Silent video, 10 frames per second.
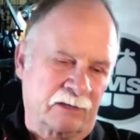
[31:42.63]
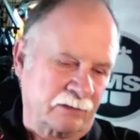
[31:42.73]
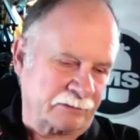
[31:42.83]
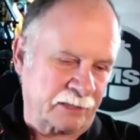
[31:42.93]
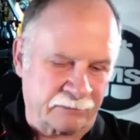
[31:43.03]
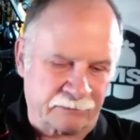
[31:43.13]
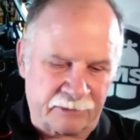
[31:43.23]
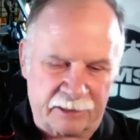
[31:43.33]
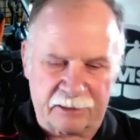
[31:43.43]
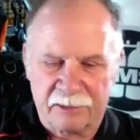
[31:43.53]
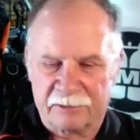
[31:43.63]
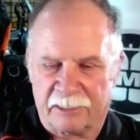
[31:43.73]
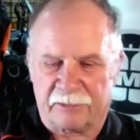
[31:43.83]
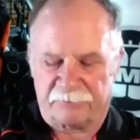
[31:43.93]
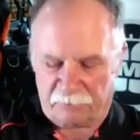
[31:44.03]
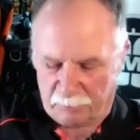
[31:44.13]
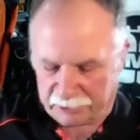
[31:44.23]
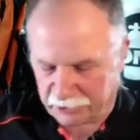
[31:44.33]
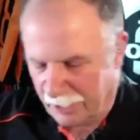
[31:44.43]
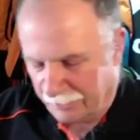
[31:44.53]
Oh, thank you so
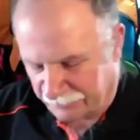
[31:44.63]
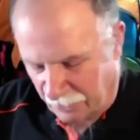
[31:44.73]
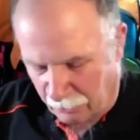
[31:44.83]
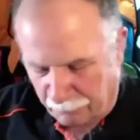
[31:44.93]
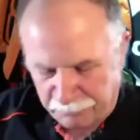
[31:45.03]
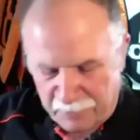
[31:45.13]
much. So